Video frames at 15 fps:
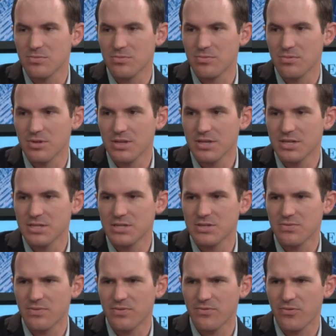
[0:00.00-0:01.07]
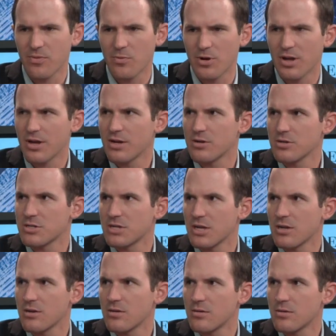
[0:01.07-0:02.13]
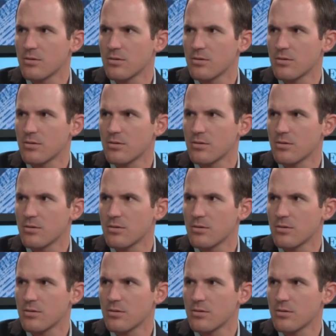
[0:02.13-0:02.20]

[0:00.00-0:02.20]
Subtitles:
releases, from what I understand.